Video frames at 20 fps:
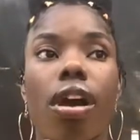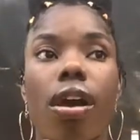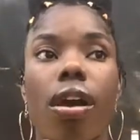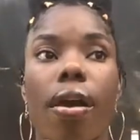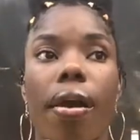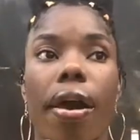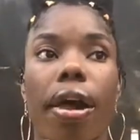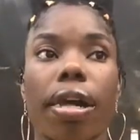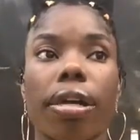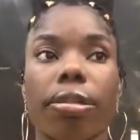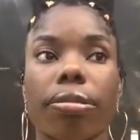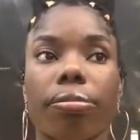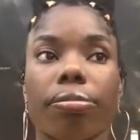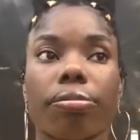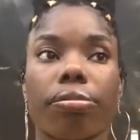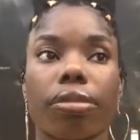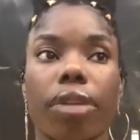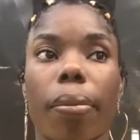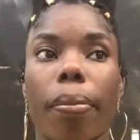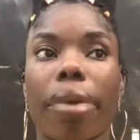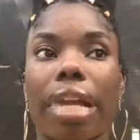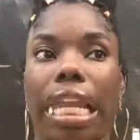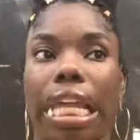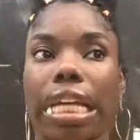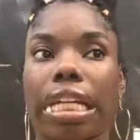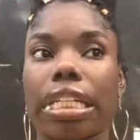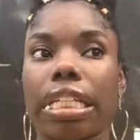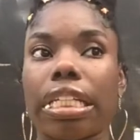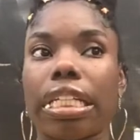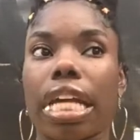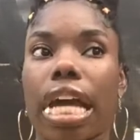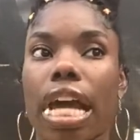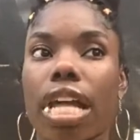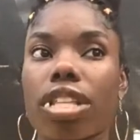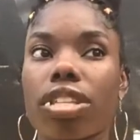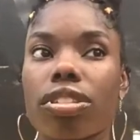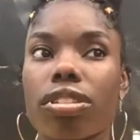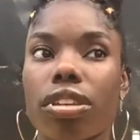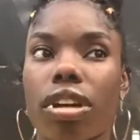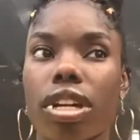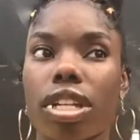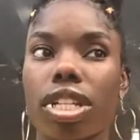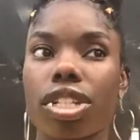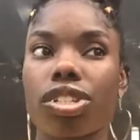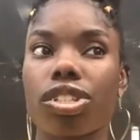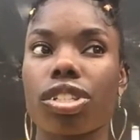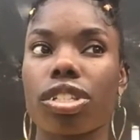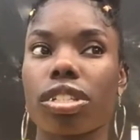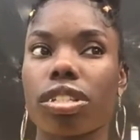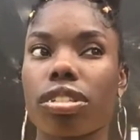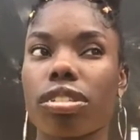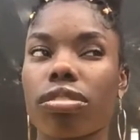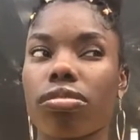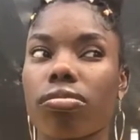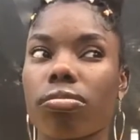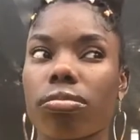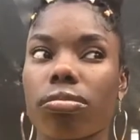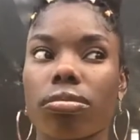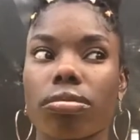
Um, but like a dance audition,